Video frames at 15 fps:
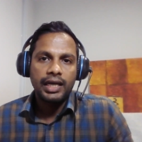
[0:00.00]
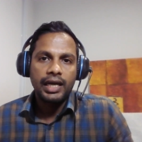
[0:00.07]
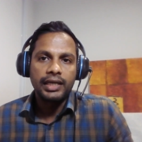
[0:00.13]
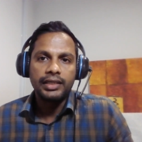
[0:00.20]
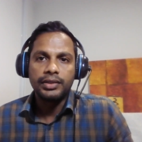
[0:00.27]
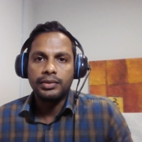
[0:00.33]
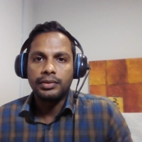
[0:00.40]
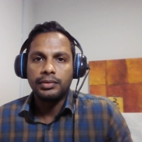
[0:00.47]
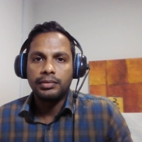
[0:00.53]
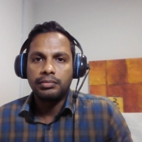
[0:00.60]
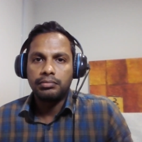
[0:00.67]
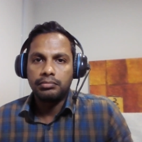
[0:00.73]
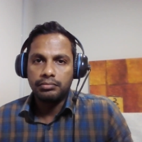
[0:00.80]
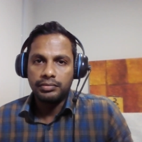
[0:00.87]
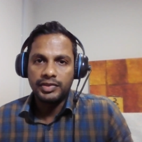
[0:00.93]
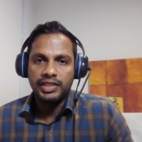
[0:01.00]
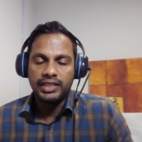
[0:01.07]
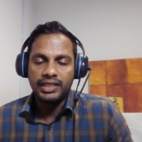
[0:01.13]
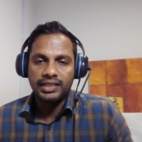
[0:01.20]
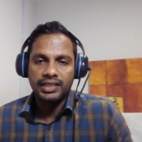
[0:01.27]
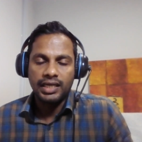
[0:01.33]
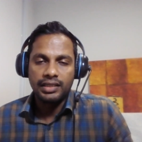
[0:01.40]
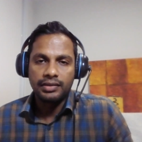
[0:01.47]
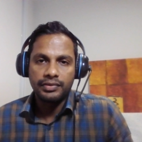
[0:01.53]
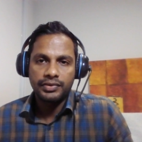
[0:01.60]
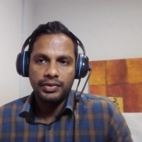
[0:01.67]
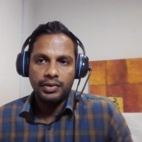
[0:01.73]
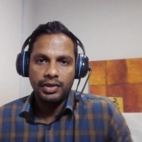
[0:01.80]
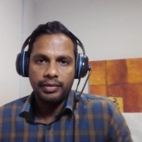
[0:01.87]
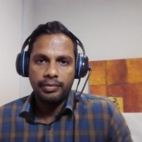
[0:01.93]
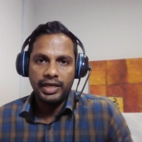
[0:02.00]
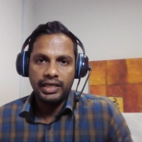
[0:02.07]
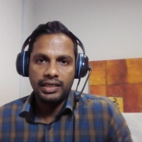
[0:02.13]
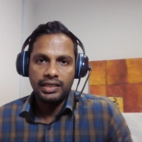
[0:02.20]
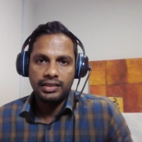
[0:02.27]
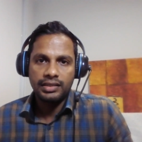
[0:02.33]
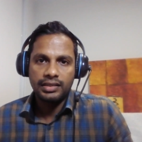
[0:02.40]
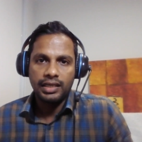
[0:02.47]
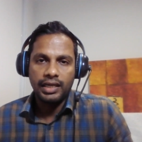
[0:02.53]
I know the design of solar panels,